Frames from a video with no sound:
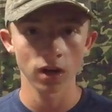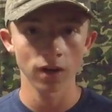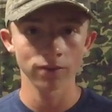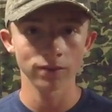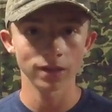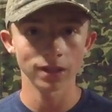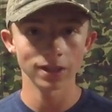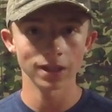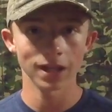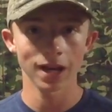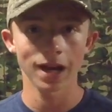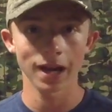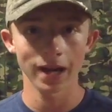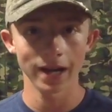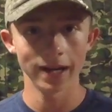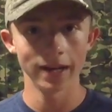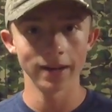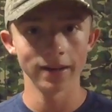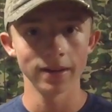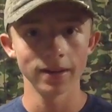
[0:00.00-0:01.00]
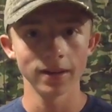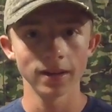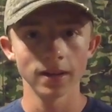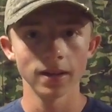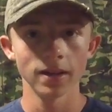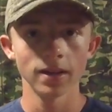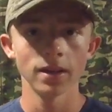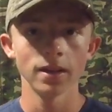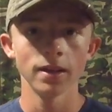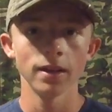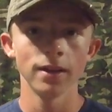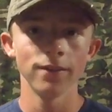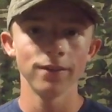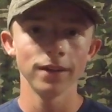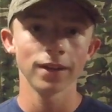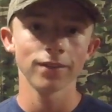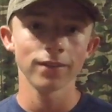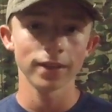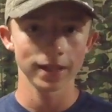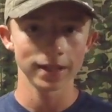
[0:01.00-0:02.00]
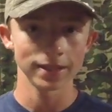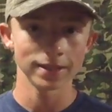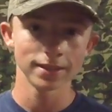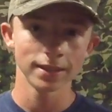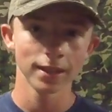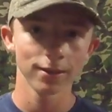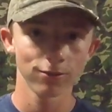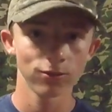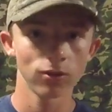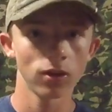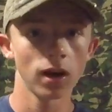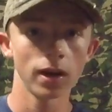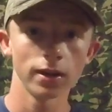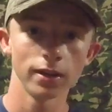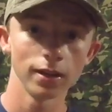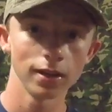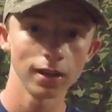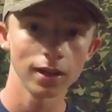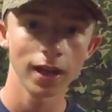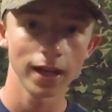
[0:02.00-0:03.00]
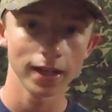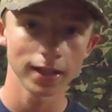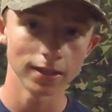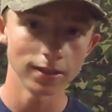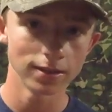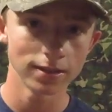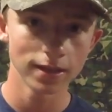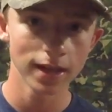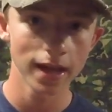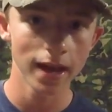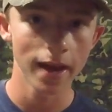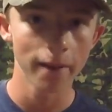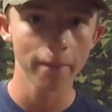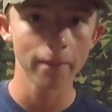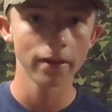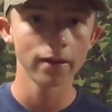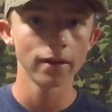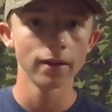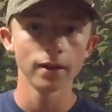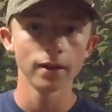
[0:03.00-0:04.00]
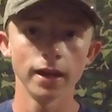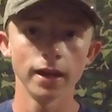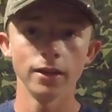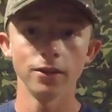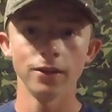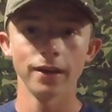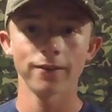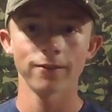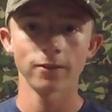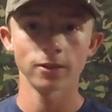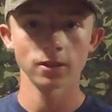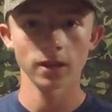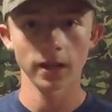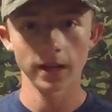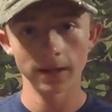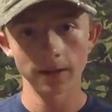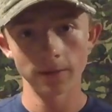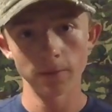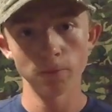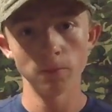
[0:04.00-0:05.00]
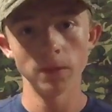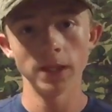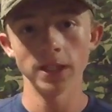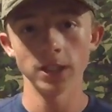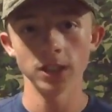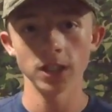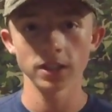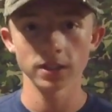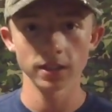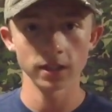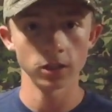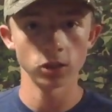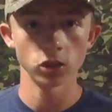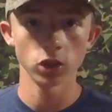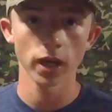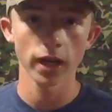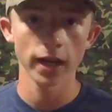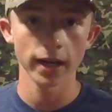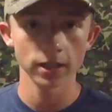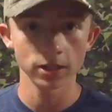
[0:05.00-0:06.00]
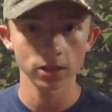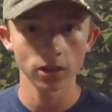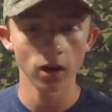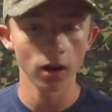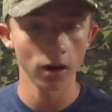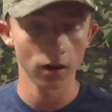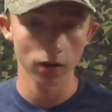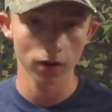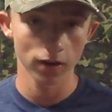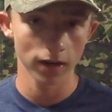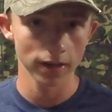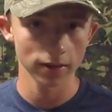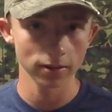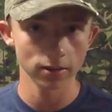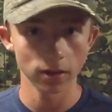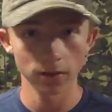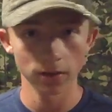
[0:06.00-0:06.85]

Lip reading: off the line. If you have like a stiff rod, then the line can snap, and you have to like be adjusting the drag star and all kinds of